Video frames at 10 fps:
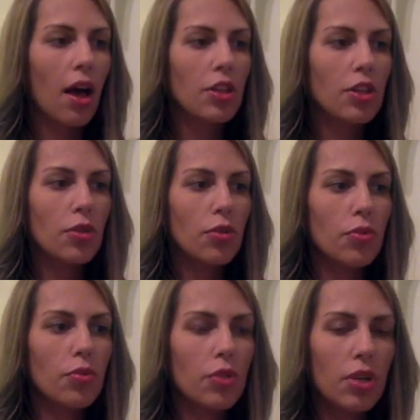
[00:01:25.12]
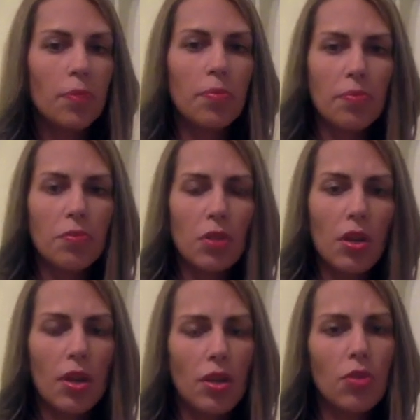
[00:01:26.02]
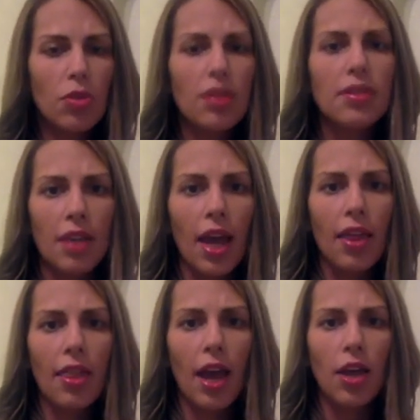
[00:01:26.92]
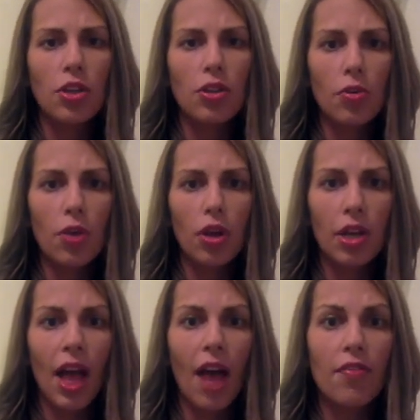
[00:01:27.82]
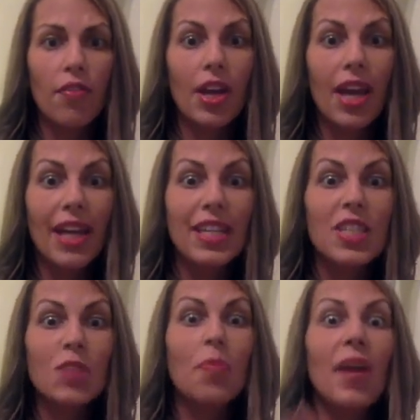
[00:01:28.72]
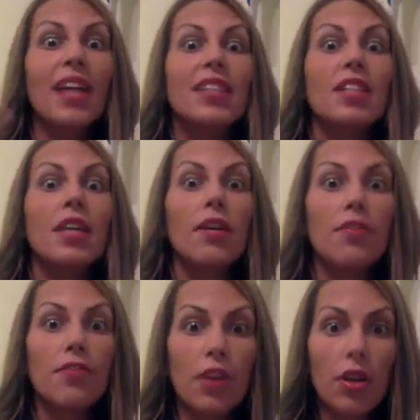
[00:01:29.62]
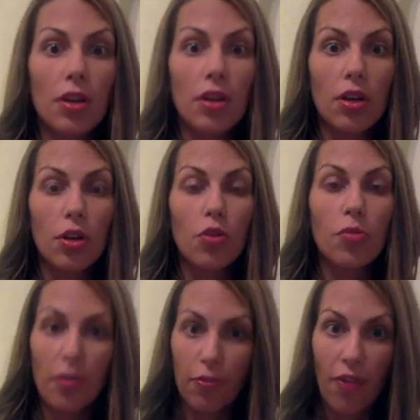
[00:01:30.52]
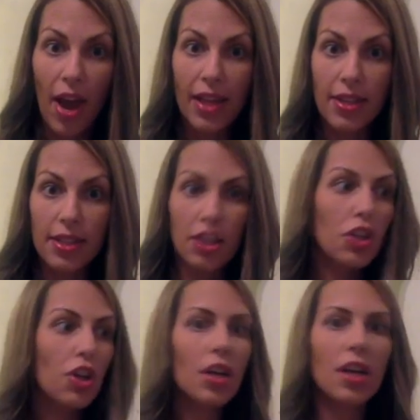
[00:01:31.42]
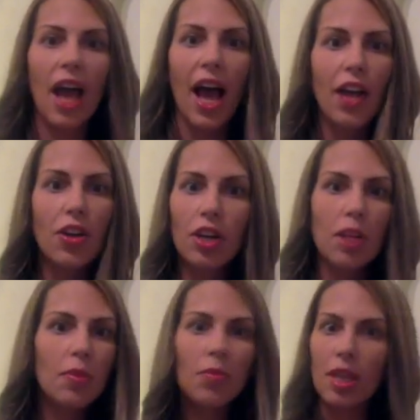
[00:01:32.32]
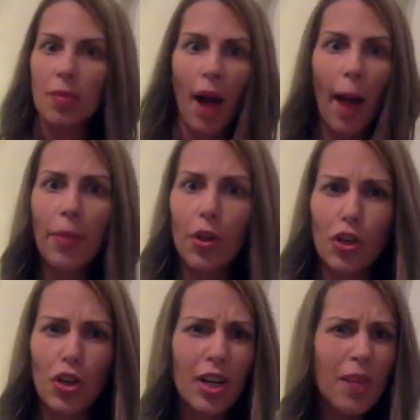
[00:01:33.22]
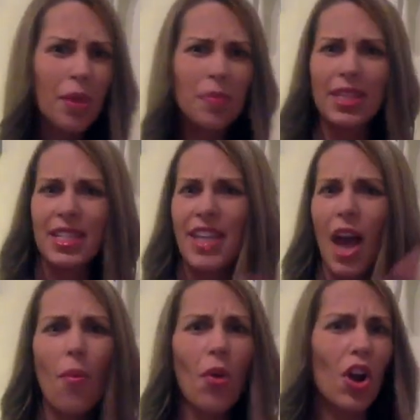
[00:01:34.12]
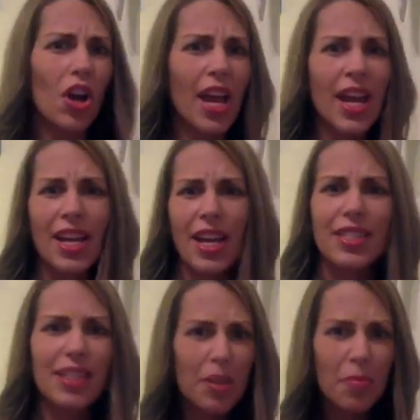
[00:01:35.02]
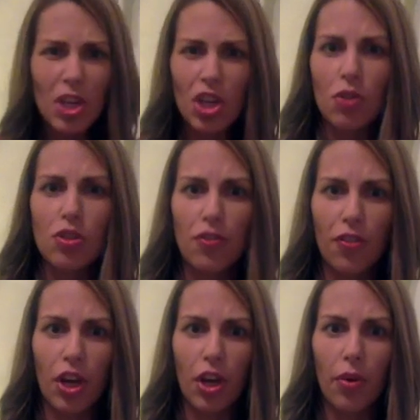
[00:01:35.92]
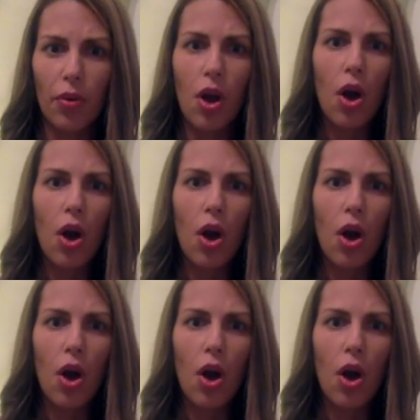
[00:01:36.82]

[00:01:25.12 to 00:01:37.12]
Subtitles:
you could say that you are going to have a very expansive group of friends, that you're going to be really popular. You're going to be able to network, and it's going to be huge for you.